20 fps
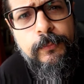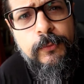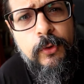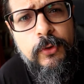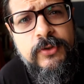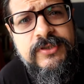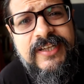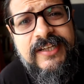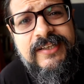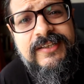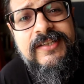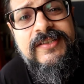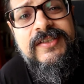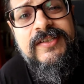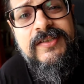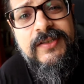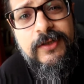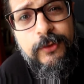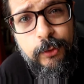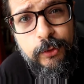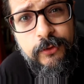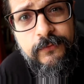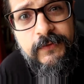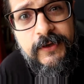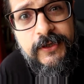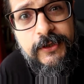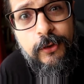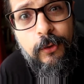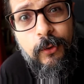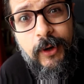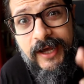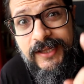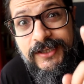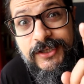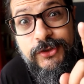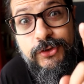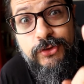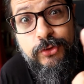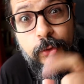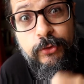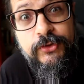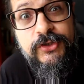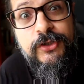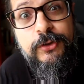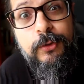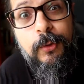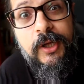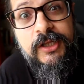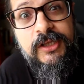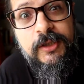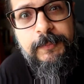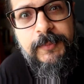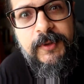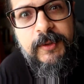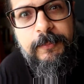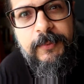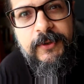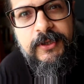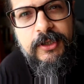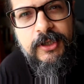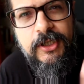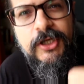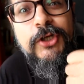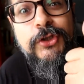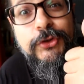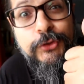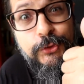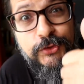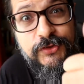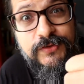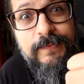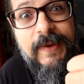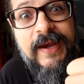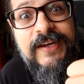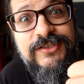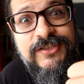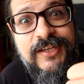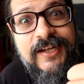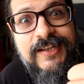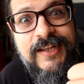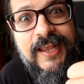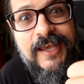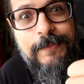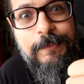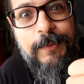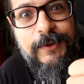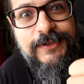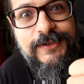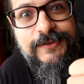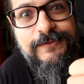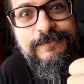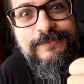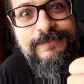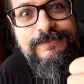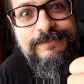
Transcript: knows that this is a good video and it shows it to other people. So smash that like button.